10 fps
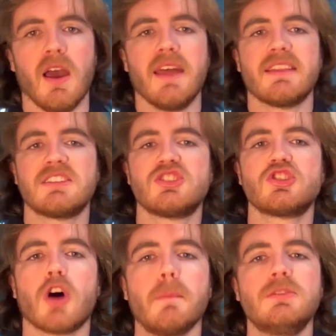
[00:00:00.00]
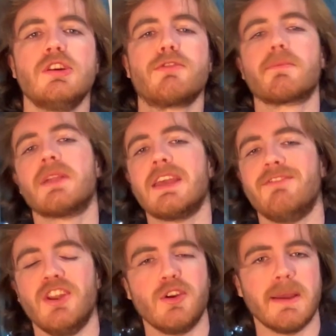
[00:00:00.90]
That stops you from playing
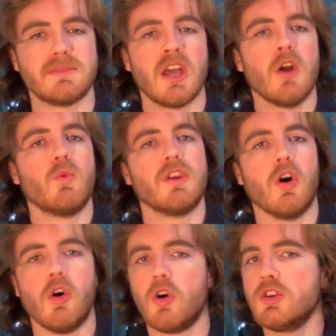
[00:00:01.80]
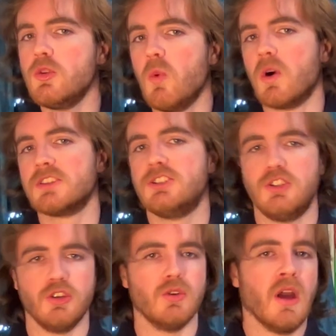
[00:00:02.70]
video games when all you want to
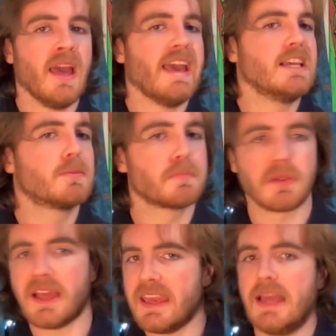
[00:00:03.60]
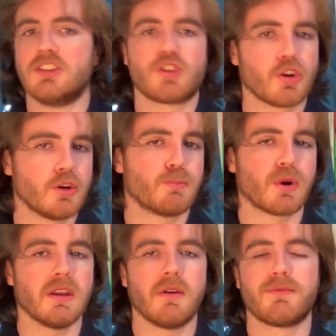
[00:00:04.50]
do is play and turn your
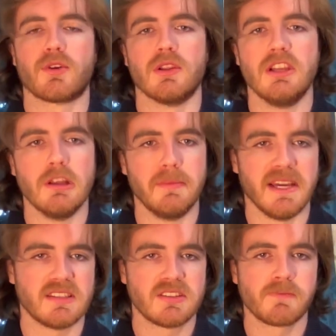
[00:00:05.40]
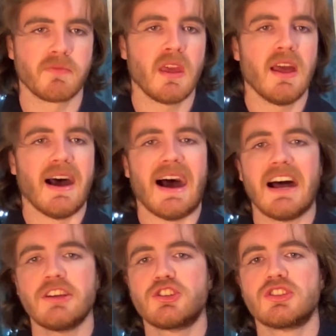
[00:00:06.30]
brain off for a little bit.
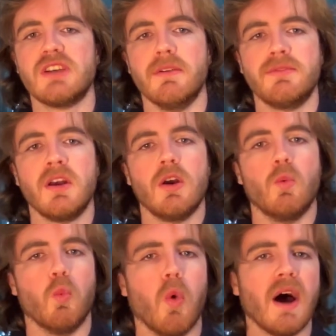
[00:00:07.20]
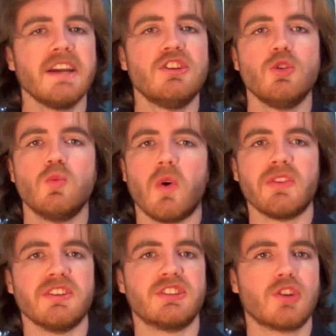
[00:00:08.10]
Ask yourself, why do you want
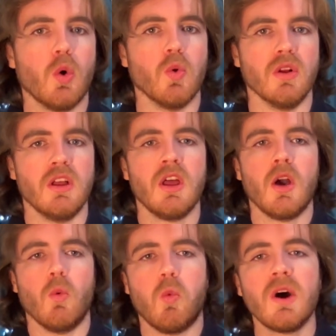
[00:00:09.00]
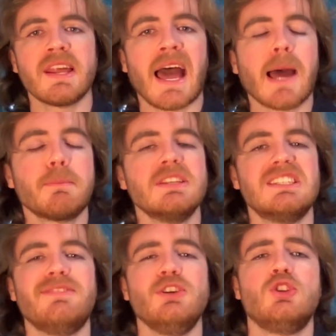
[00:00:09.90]
this goal? What happens
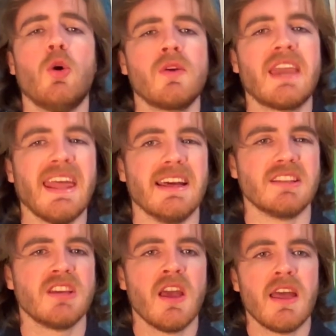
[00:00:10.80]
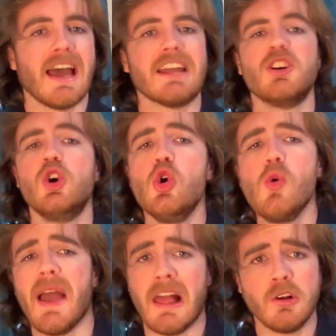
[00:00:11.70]
if you don't get it? And
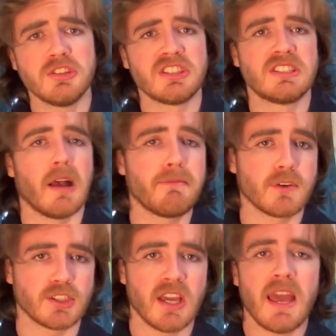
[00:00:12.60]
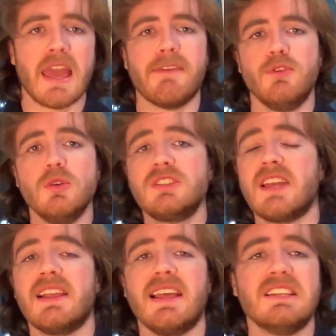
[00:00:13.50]
who else suffers if you
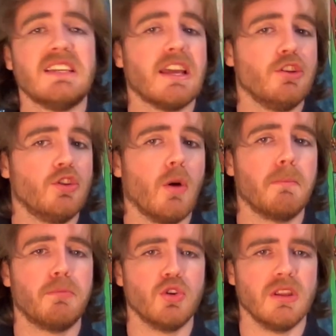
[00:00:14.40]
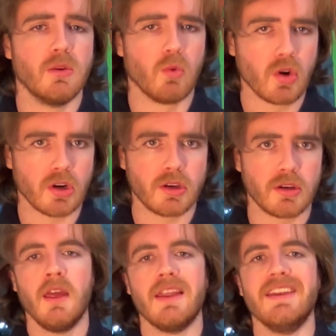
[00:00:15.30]
stay lazy and you don't put in the work?
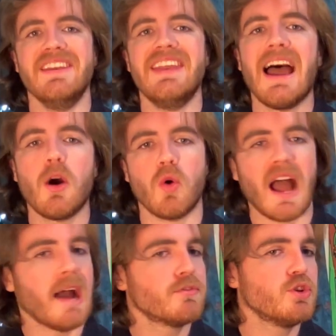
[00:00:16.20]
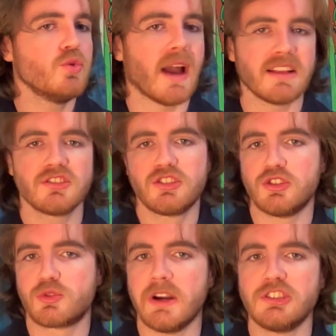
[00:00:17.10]
Now, after you answer
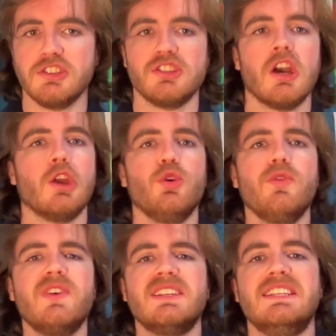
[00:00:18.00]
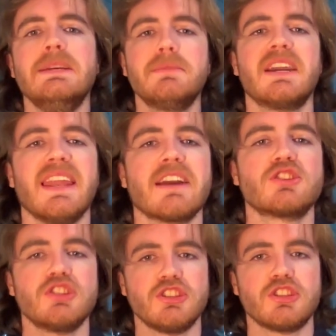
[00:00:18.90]
those questions, you have a deep
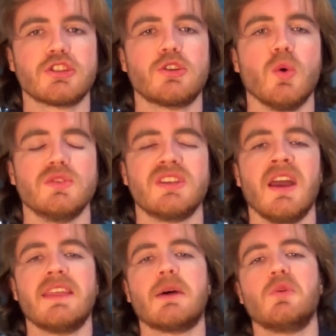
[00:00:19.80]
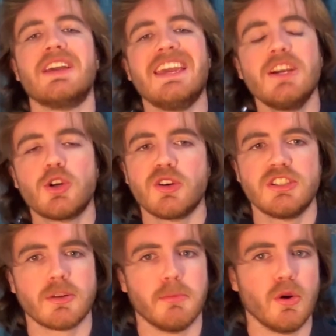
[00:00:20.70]
connection to your goals that will increase
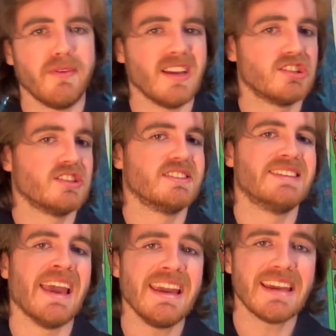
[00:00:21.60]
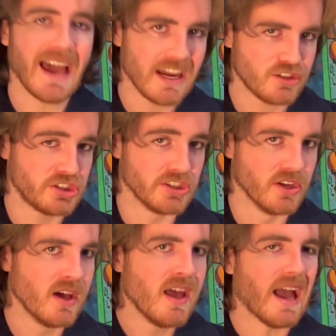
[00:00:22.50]
your motivation to take action
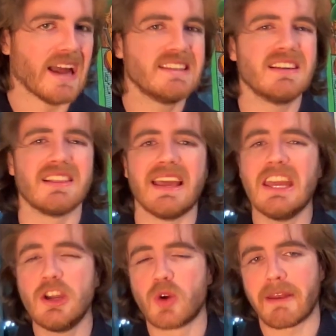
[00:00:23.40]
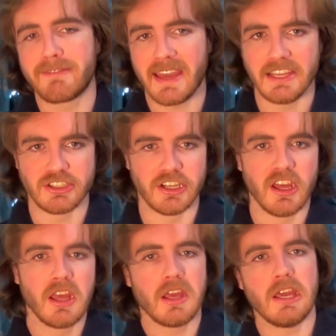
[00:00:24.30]
and delay gratification
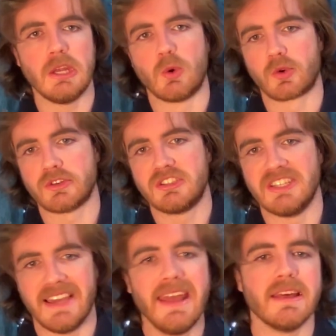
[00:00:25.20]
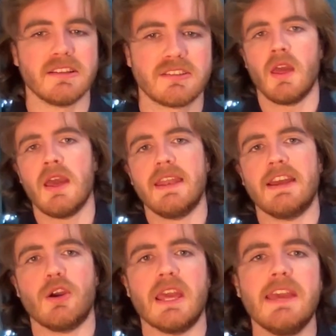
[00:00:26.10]
in order to get it.
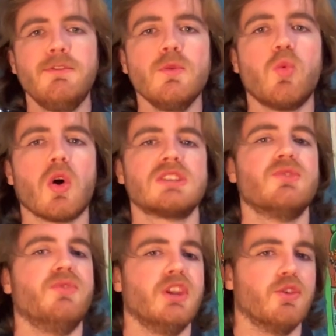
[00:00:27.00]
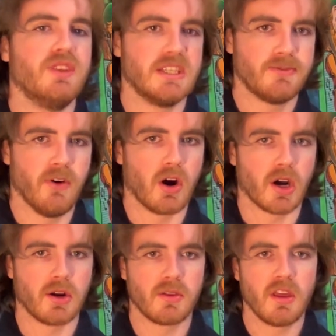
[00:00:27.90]
Now, if you watched the video this far,
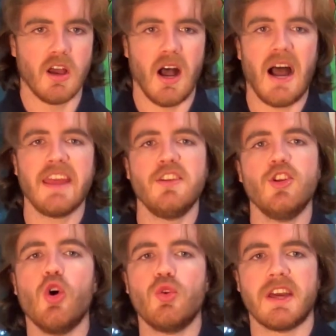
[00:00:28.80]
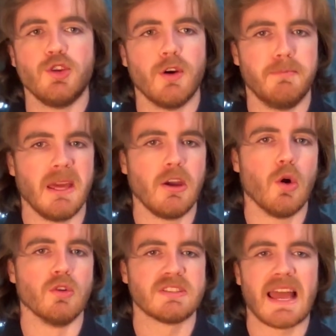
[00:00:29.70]
I know that you have big
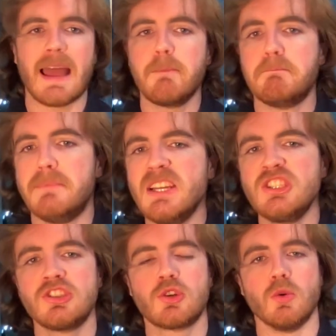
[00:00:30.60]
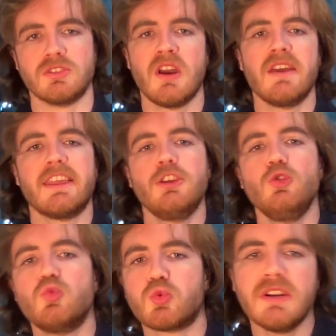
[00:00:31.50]
goals, ambitious goals that you
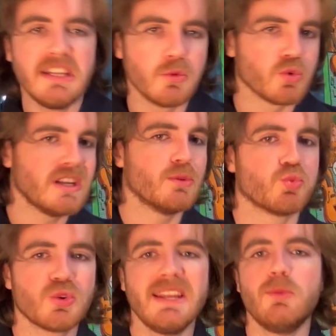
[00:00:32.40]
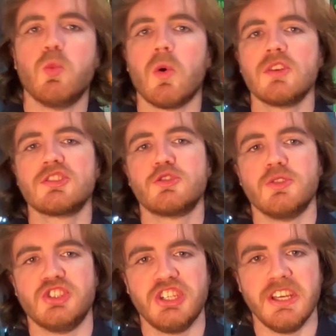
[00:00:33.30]
really want to
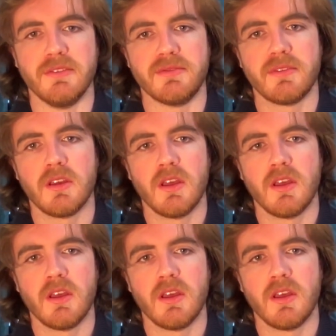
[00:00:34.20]
achieve.